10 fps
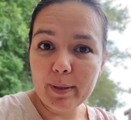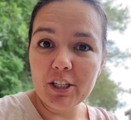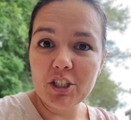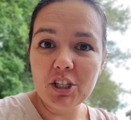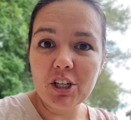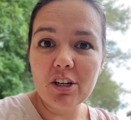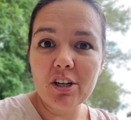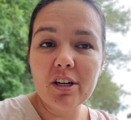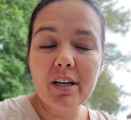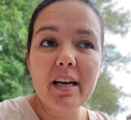
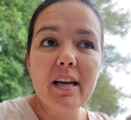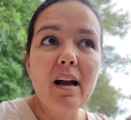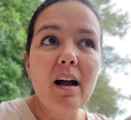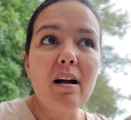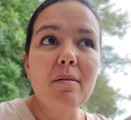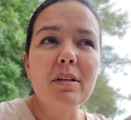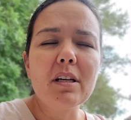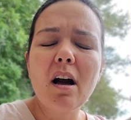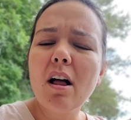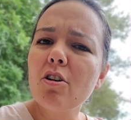picture. The
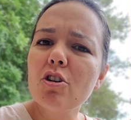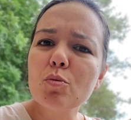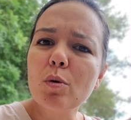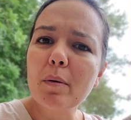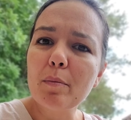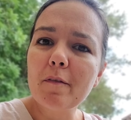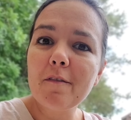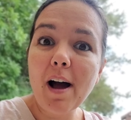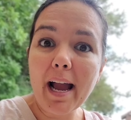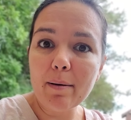colors weren't
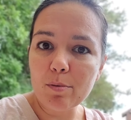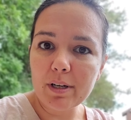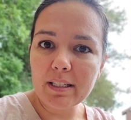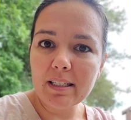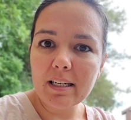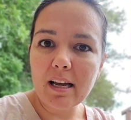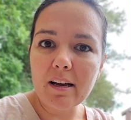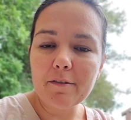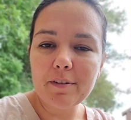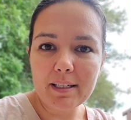vibrant
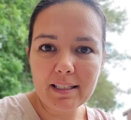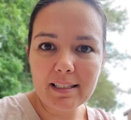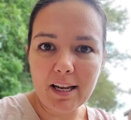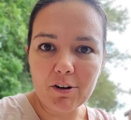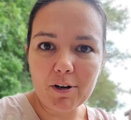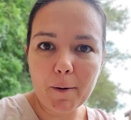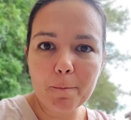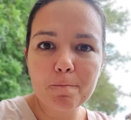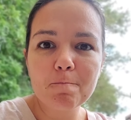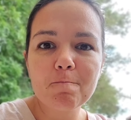enough, etc.
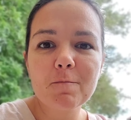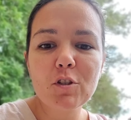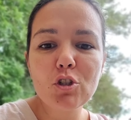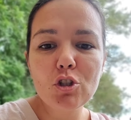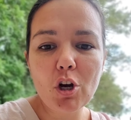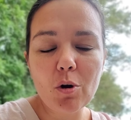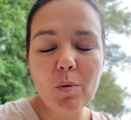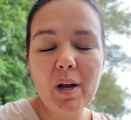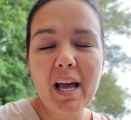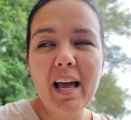So,